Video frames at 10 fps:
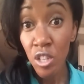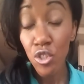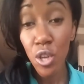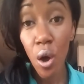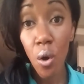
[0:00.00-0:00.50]

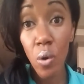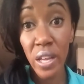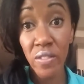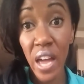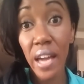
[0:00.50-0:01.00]
So
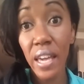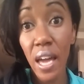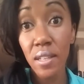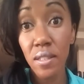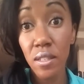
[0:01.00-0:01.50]
in that
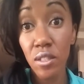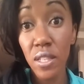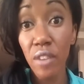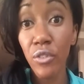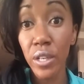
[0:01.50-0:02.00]
case,
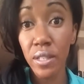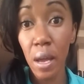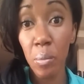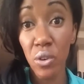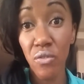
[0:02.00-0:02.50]
say for
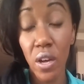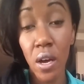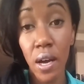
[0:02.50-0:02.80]
example, if